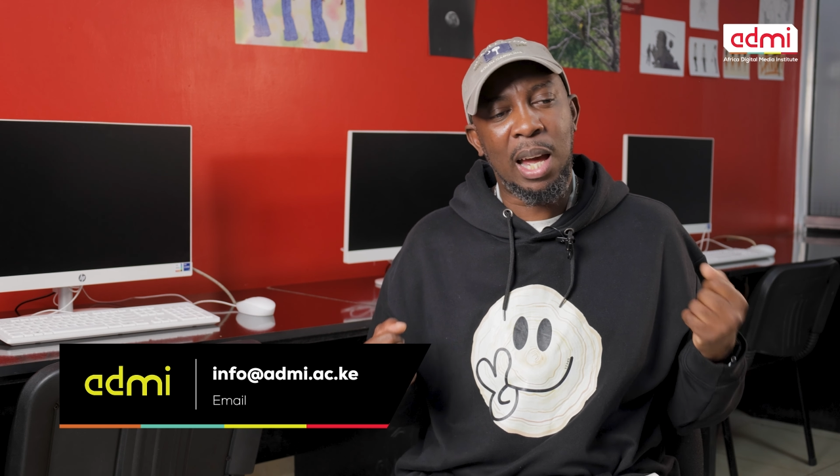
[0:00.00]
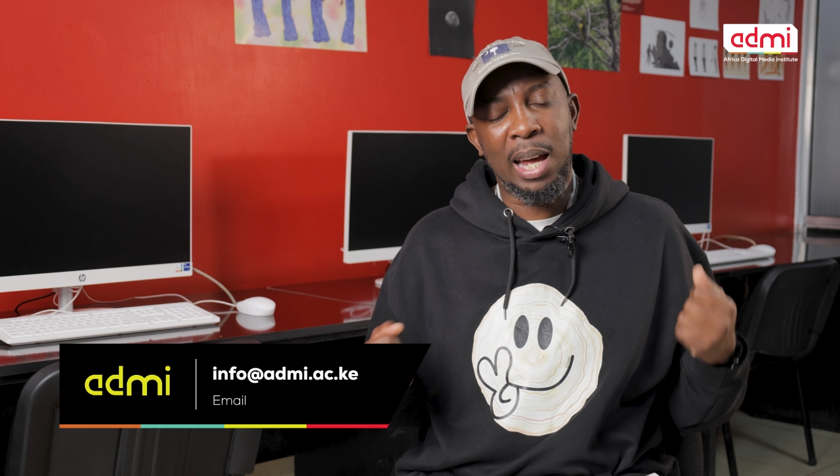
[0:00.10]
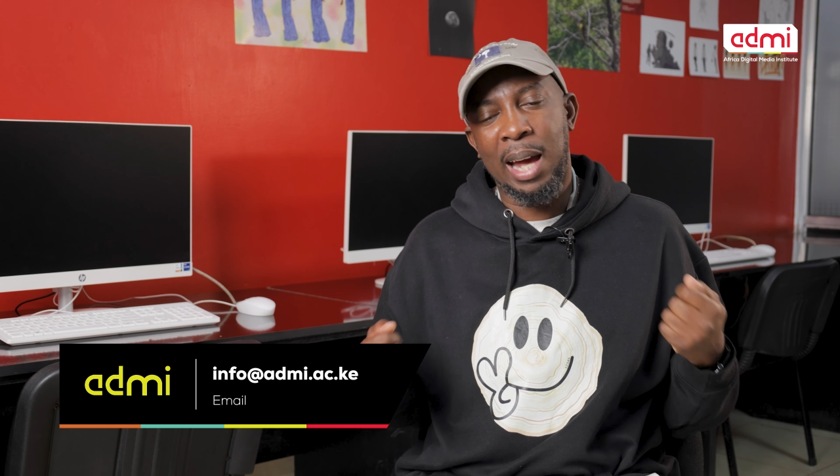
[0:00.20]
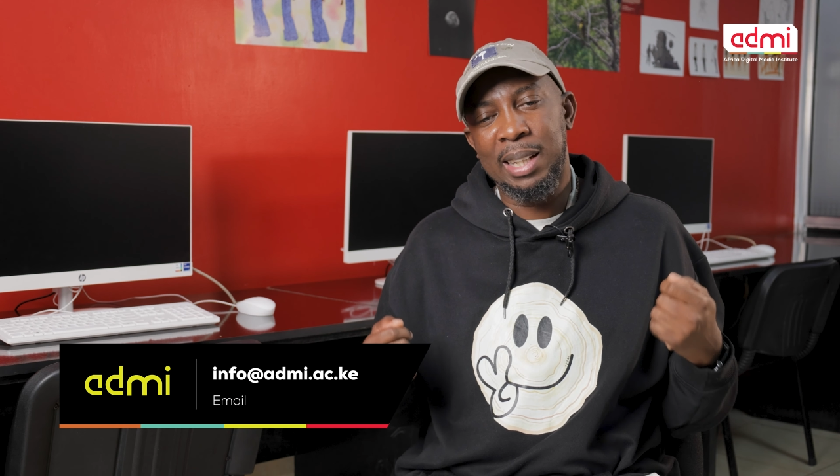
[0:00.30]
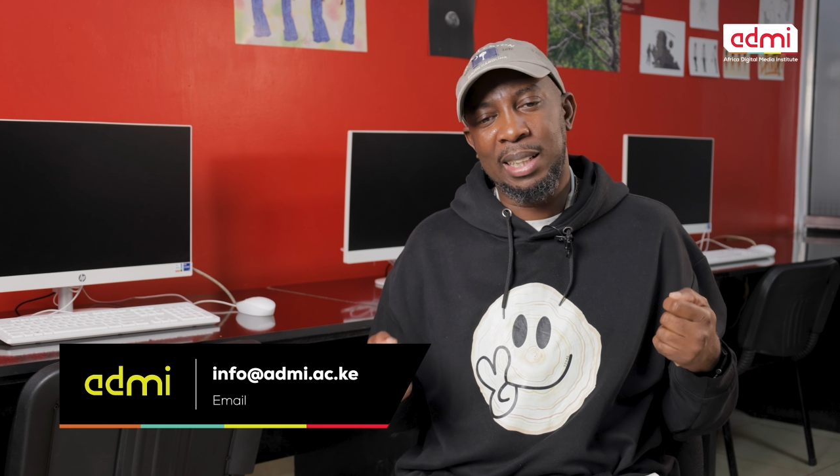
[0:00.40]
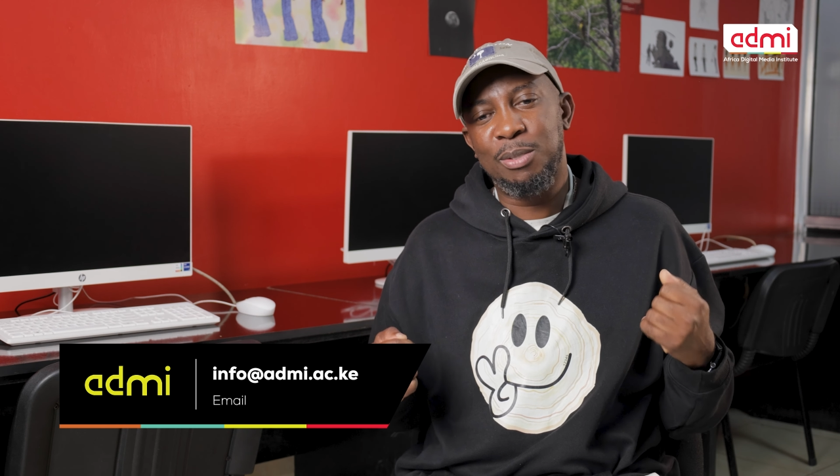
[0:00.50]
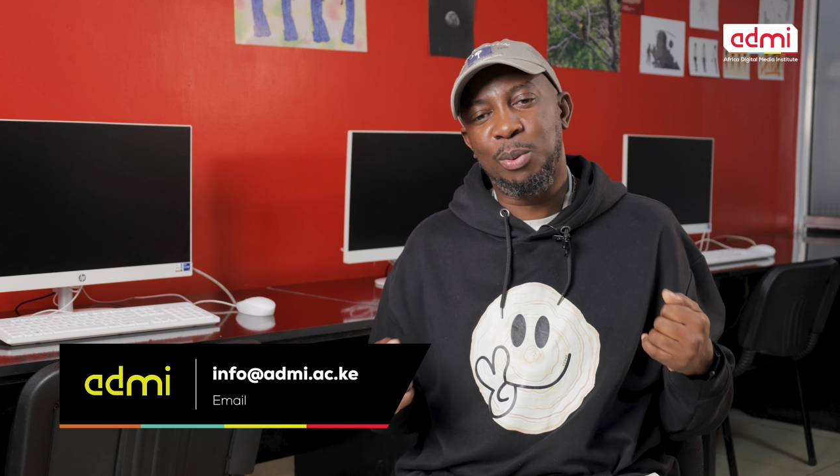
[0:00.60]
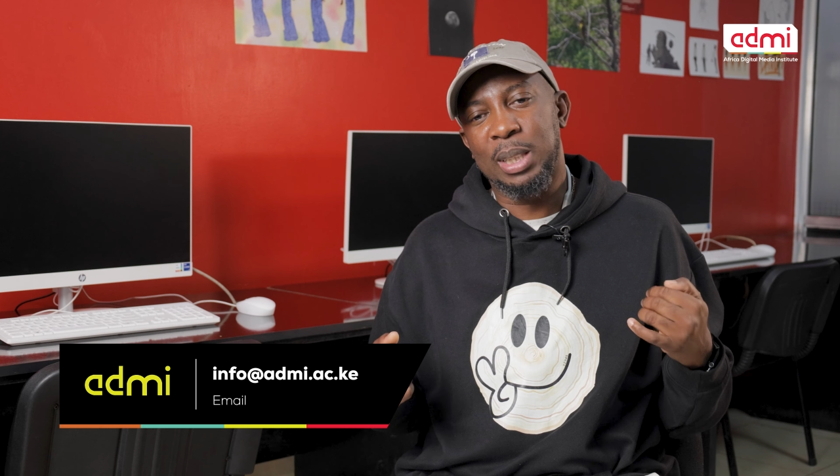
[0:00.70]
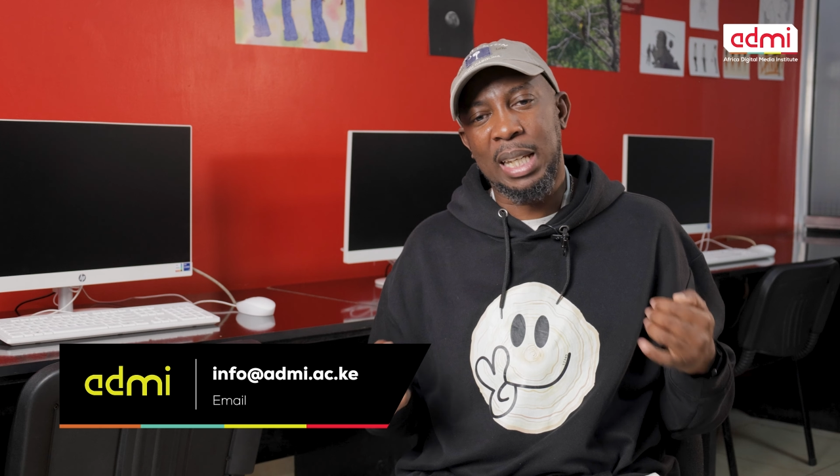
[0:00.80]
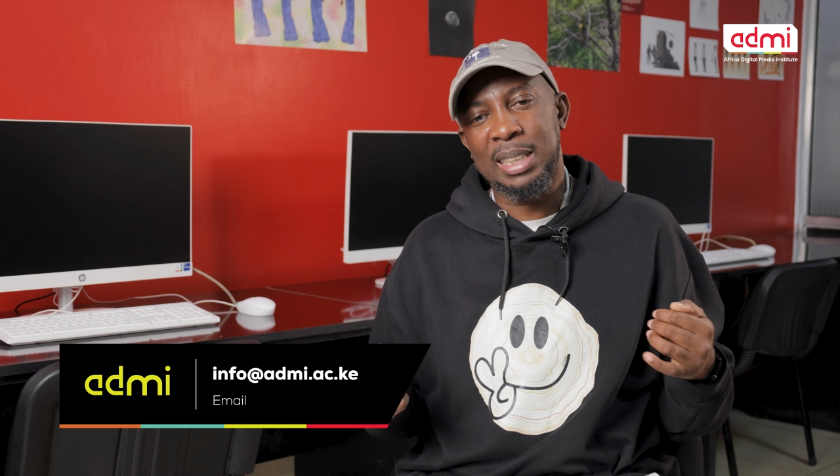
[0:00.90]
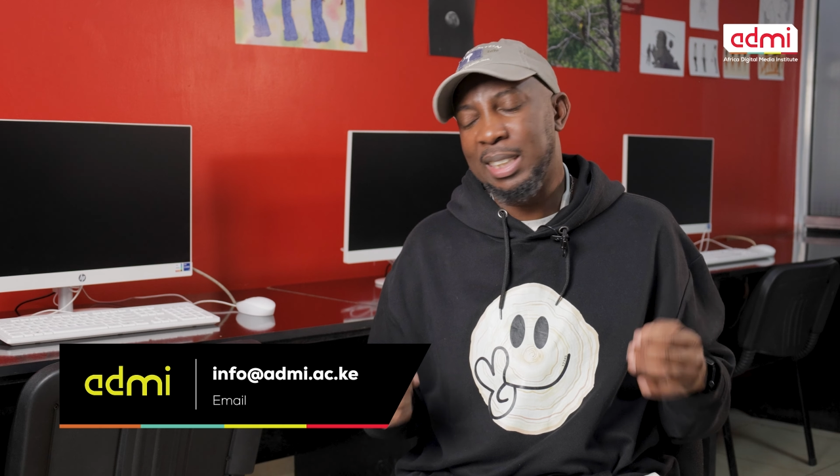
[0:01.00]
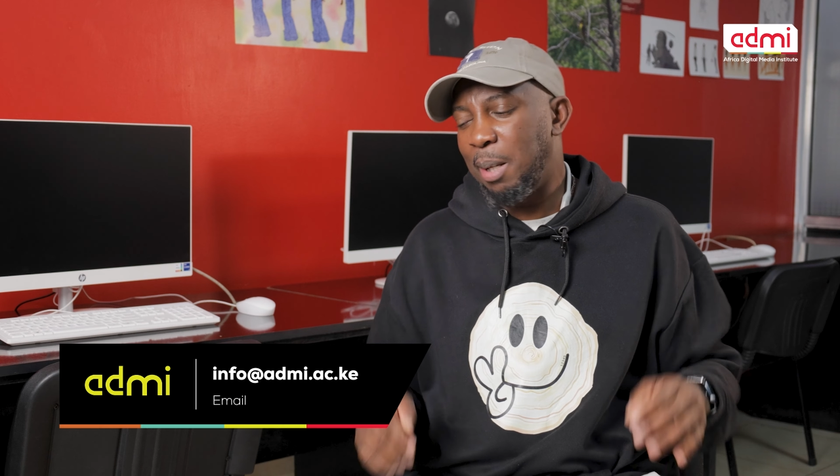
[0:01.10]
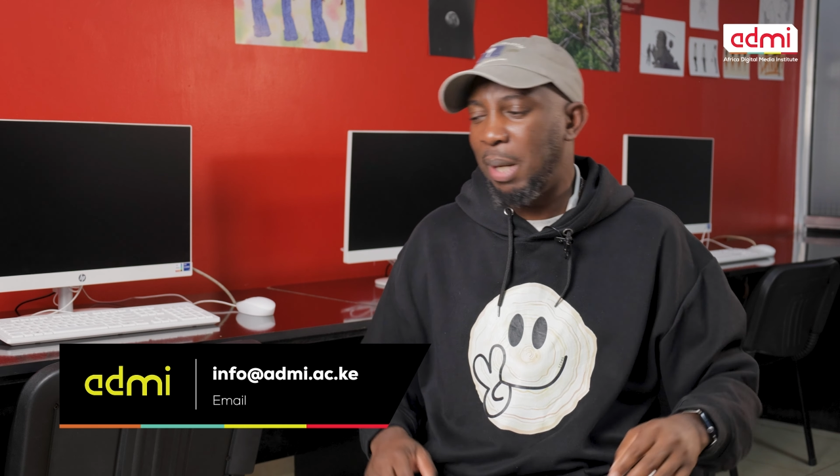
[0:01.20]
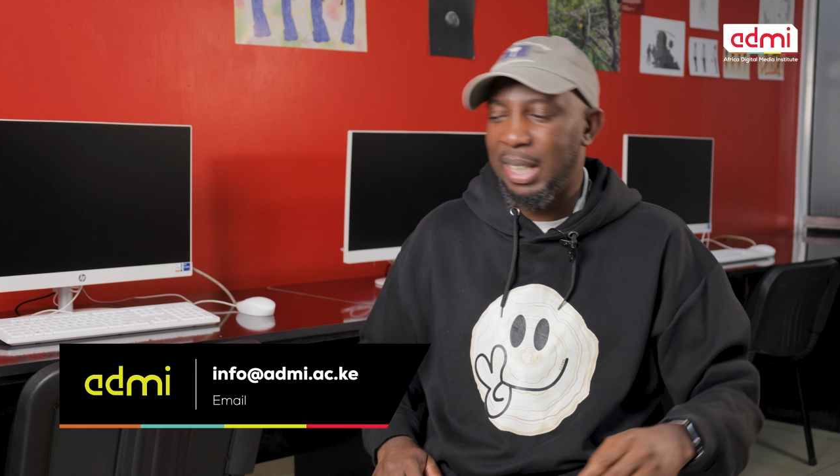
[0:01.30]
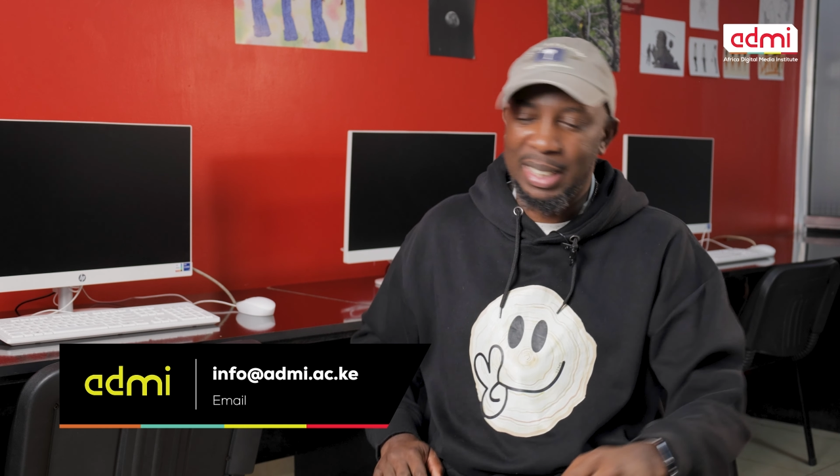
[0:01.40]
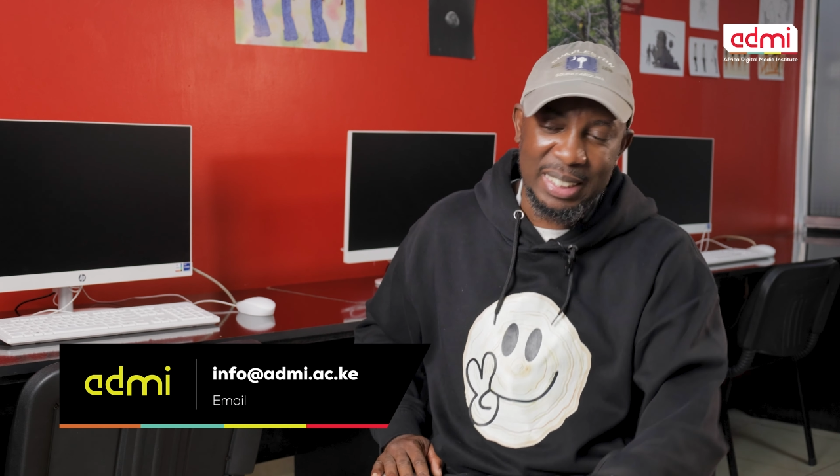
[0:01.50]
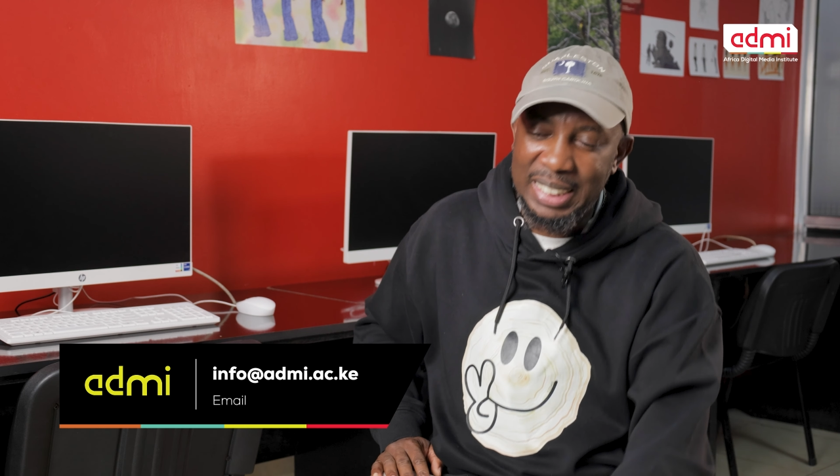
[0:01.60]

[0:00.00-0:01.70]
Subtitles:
I leave on Thursdays, I'm like,